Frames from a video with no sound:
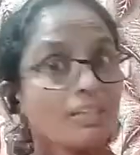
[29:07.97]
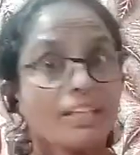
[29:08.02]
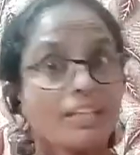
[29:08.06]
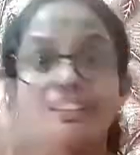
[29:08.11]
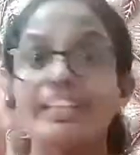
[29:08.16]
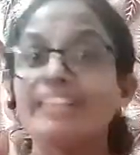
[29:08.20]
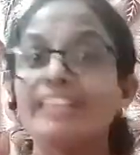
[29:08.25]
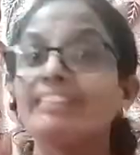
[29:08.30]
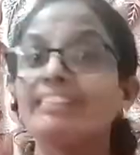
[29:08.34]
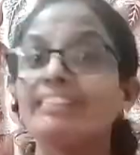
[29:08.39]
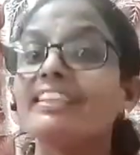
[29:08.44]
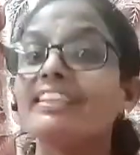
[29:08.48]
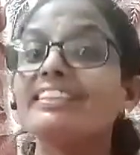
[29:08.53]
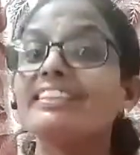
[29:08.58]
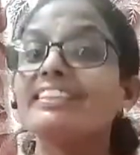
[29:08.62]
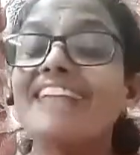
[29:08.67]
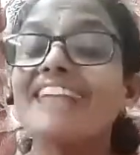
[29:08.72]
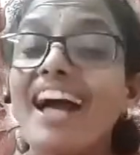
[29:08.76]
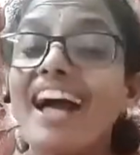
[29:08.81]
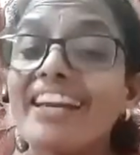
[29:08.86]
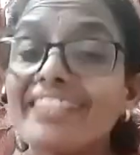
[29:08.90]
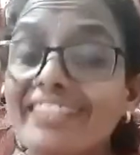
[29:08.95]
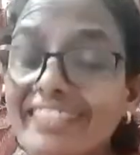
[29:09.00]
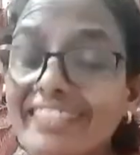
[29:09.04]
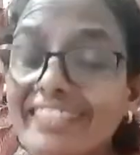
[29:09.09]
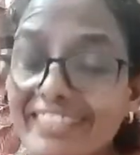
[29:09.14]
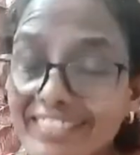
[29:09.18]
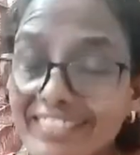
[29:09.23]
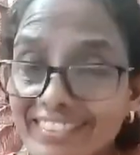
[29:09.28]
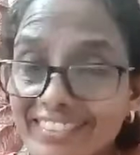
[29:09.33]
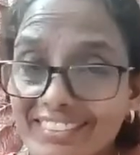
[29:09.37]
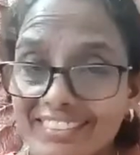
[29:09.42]
Then the
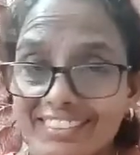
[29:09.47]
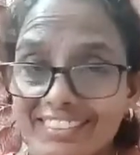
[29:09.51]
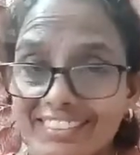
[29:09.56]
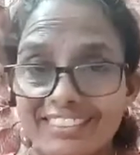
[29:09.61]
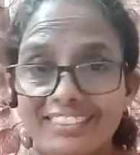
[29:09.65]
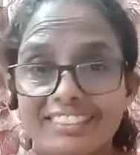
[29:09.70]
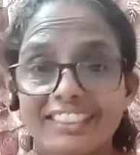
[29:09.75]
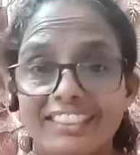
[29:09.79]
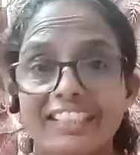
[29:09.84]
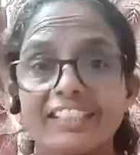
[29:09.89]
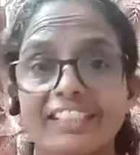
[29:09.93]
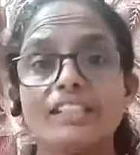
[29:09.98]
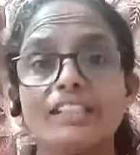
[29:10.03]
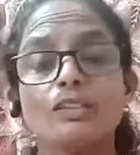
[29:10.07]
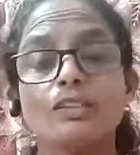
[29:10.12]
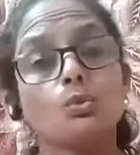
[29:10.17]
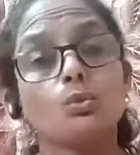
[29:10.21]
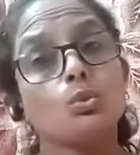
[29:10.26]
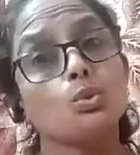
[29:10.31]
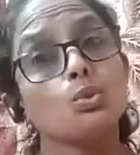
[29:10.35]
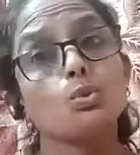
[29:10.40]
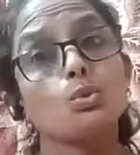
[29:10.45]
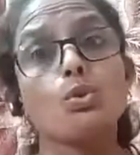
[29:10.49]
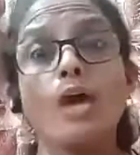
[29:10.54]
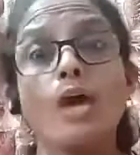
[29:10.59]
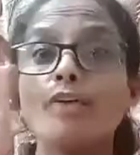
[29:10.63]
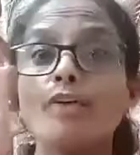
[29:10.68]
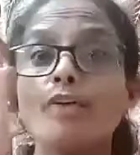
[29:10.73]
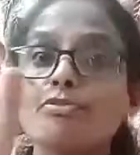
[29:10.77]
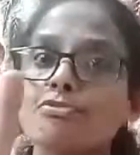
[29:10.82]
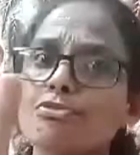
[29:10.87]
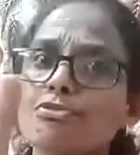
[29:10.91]
tires, correct? Those who
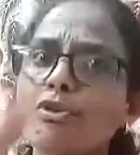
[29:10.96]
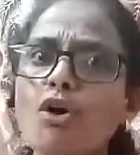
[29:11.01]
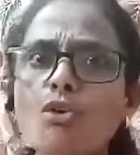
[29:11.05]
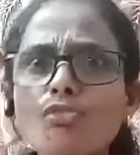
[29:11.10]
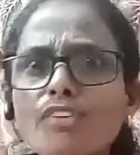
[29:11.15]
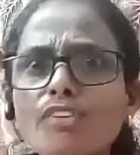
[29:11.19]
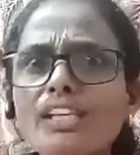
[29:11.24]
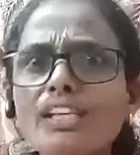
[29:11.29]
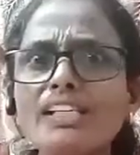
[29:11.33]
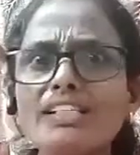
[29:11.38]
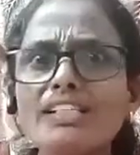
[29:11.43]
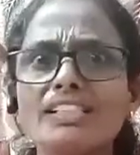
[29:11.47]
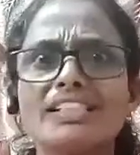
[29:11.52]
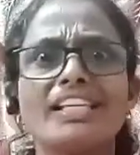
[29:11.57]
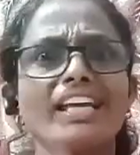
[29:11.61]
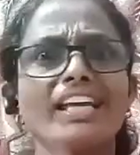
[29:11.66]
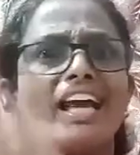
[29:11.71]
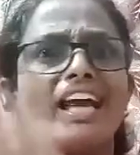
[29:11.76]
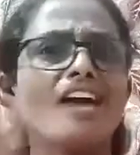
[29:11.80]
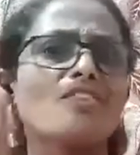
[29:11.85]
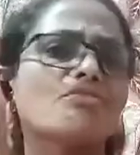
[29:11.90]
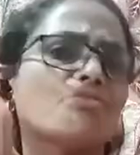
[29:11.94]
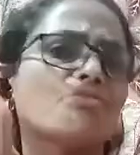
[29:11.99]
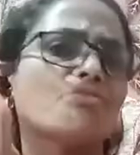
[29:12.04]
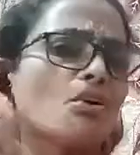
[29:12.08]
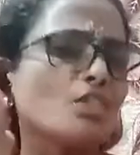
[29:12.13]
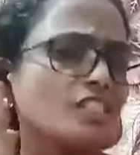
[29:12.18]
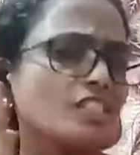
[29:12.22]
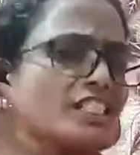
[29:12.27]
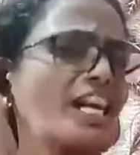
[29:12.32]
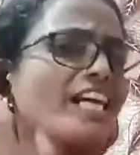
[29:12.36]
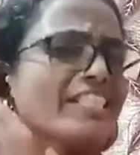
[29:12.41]
have four-wheelers, they have four
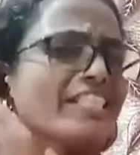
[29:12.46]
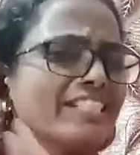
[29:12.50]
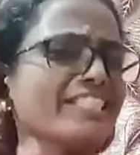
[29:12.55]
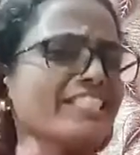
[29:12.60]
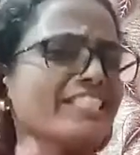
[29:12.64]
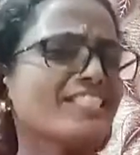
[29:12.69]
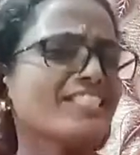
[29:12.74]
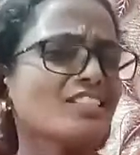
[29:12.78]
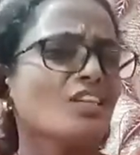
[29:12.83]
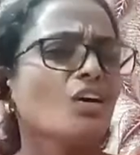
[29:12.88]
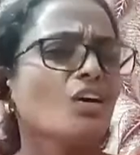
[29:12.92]
tires.